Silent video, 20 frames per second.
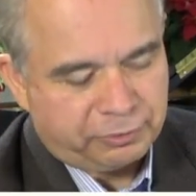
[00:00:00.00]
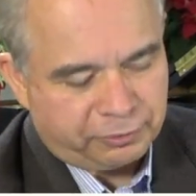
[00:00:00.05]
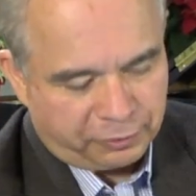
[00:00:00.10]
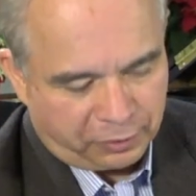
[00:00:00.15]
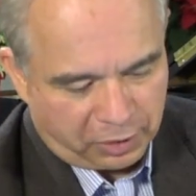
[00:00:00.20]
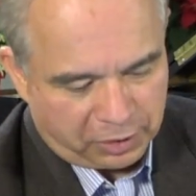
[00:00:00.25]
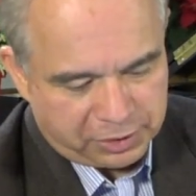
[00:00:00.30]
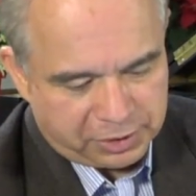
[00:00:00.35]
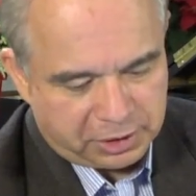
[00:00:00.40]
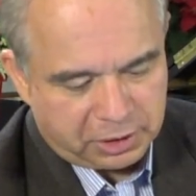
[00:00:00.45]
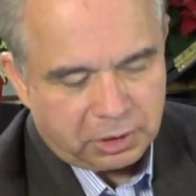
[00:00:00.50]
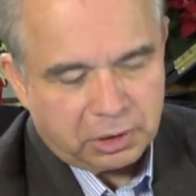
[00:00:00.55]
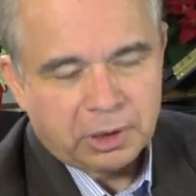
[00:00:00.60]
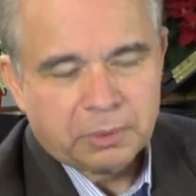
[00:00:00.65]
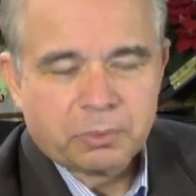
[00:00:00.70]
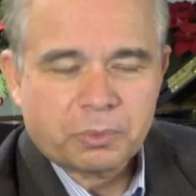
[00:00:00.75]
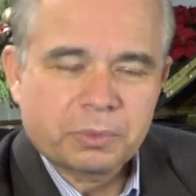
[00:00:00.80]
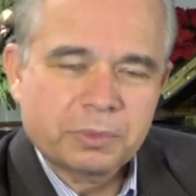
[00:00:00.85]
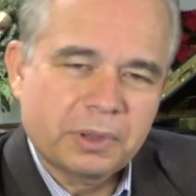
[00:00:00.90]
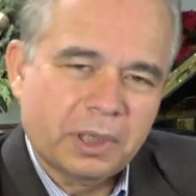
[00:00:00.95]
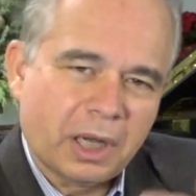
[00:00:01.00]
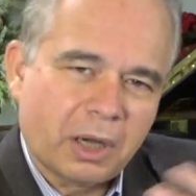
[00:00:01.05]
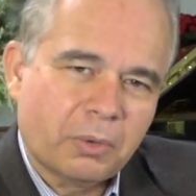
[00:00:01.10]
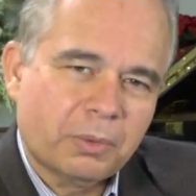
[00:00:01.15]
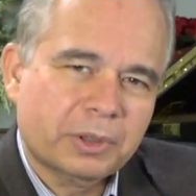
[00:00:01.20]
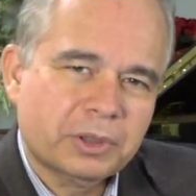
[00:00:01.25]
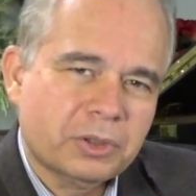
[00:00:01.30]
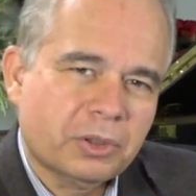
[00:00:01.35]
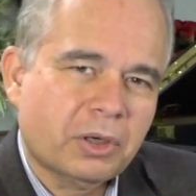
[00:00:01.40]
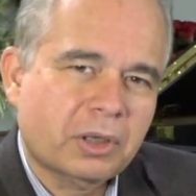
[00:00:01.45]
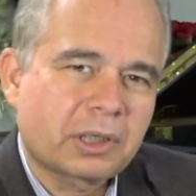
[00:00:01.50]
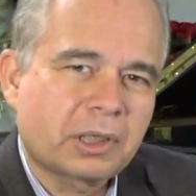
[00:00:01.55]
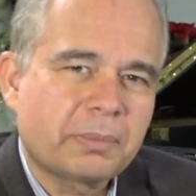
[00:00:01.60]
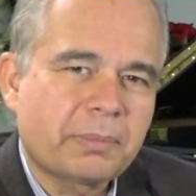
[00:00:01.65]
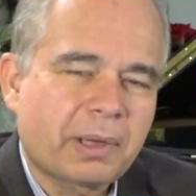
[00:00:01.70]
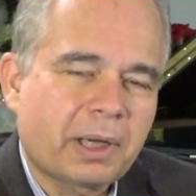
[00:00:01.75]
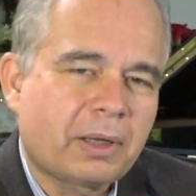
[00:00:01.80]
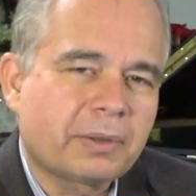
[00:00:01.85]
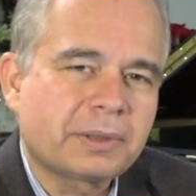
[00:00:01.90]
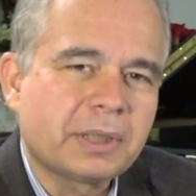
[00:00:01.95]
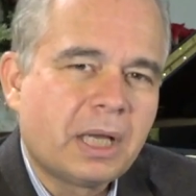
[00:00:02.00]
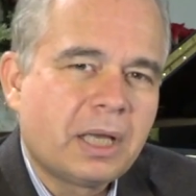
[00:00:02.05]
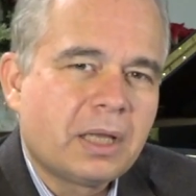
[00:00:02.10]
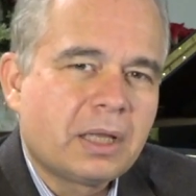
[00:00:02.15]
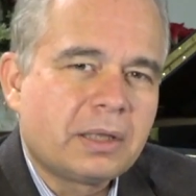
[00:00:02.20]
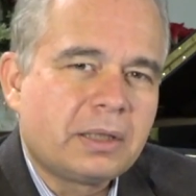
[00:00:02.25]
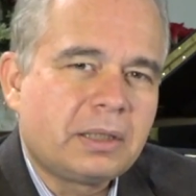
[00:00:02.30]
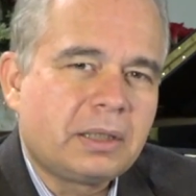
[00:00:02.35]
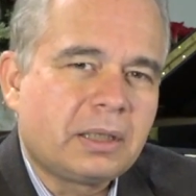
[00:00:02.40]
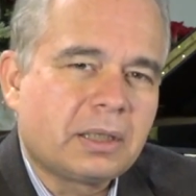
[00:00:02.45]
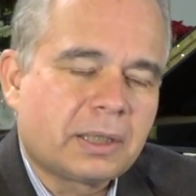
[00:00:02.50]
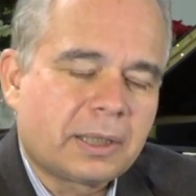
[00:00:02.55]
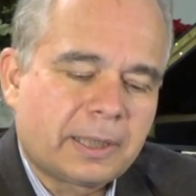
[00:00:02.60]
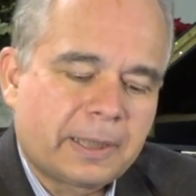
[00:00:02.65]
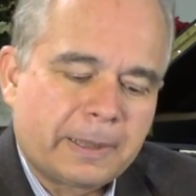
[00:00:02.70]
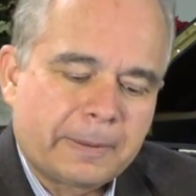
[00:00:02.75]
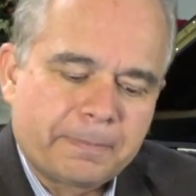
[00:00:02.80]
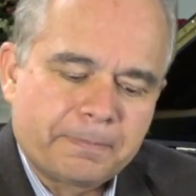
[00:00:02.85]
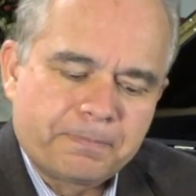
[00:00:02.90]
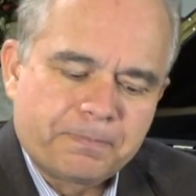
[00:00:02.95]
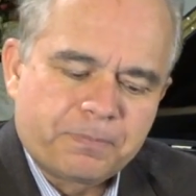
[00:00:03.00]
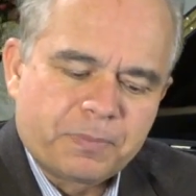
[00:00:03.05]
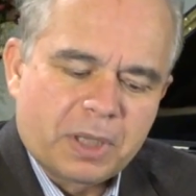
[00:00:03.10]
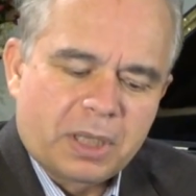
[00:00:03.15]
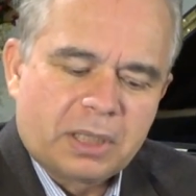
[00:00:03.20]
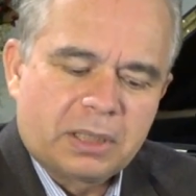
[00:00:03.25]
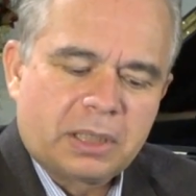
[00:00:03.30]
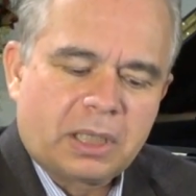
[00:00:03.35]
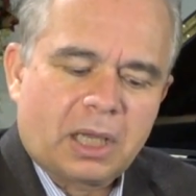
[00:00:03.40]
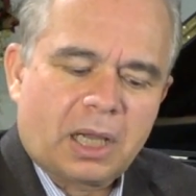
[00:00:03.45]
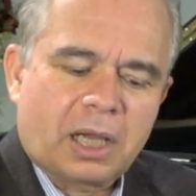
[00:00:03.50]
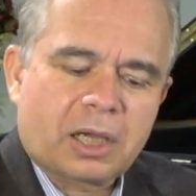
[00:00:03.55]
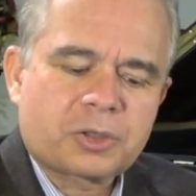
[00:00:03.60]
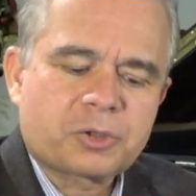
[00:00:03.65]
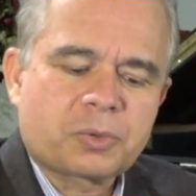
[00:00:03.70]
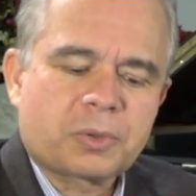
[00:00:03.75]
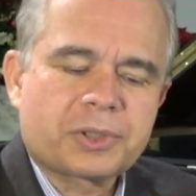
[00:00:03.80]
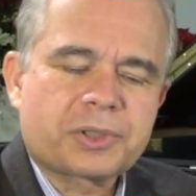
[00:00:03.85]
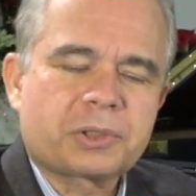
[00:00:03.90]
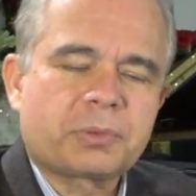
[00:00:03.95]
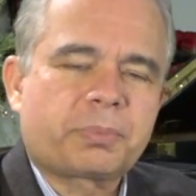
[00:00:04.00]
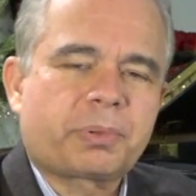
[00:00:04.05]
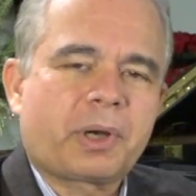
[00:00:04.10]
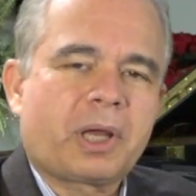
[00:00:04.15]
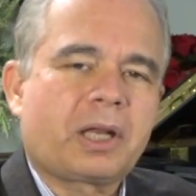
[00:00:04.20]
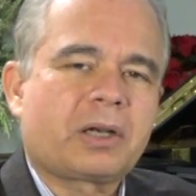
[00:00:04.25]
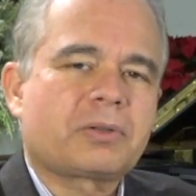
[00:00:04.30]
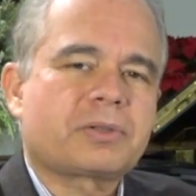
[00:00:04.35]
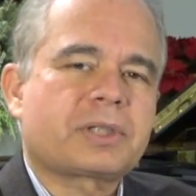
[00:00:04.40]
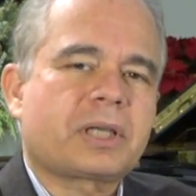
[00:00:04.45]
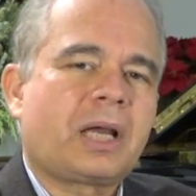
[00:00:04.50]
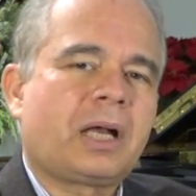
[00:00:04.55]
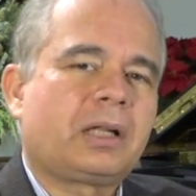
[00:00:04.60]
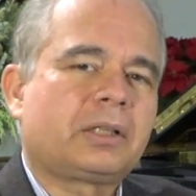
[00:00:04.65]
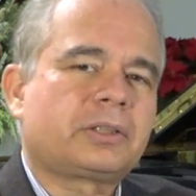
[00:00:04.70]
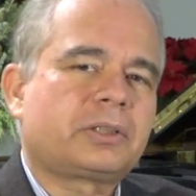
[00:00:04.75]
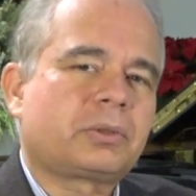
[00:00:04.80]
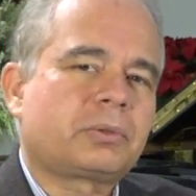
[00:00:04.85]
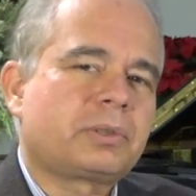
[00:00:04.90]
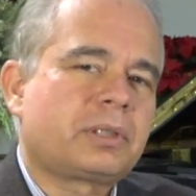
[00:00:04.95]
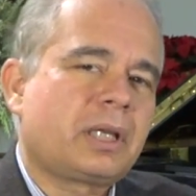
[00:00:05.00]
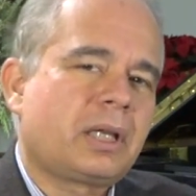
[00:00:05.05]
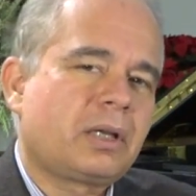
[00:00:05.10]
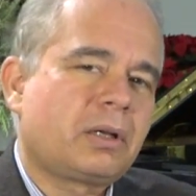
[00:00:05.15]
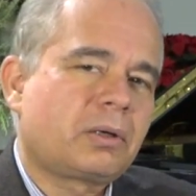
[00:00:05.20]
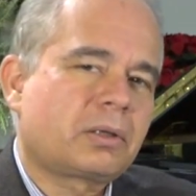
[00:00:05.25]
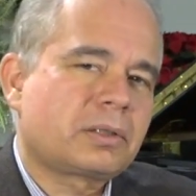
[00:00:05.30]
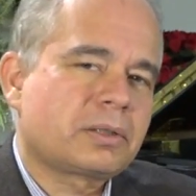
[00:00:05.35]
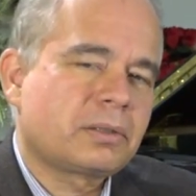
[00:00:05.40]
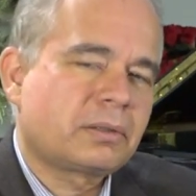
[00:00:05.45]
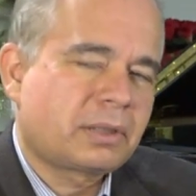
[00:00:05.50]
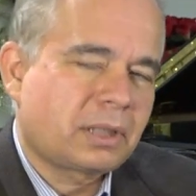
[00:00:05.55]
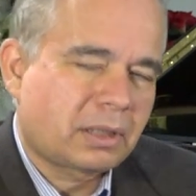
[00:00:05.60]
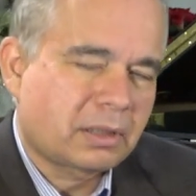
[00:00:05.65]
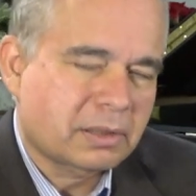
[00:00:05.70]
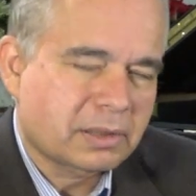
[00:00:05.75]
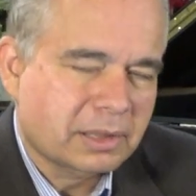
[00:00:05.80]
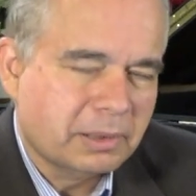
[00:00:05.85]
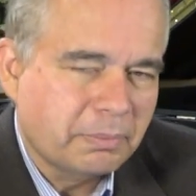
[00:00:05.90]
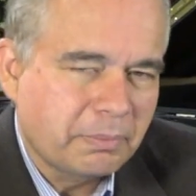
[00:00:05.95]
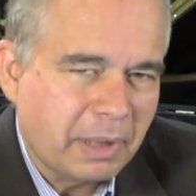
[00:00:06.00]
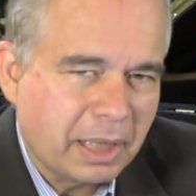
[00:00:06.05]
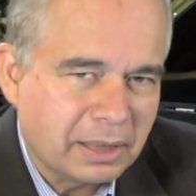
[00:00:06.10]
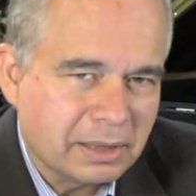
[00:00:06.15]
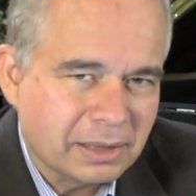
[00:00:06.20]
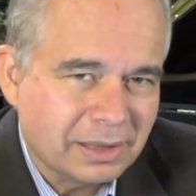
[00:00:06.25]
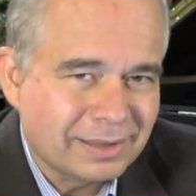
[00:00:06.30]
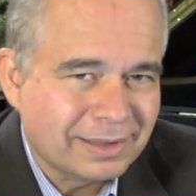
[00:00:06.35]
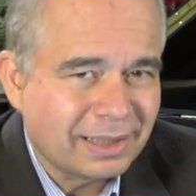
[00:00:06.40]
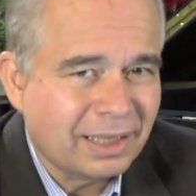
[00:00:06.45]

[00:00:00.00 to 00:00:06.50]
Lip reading: first. And now we're talking about the actual sopranos, alto, tenors, and basses